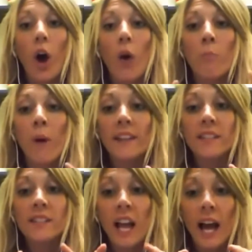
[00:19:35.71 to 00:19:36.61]
but
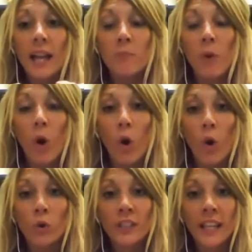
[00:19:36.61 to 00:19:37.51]
time
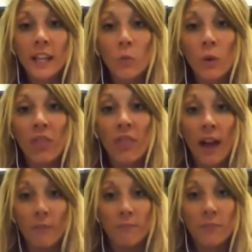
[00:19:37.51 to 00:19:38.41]
only with
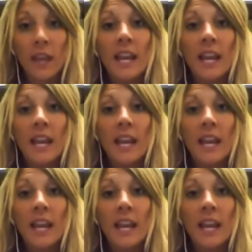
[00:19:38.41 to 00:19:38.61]
them.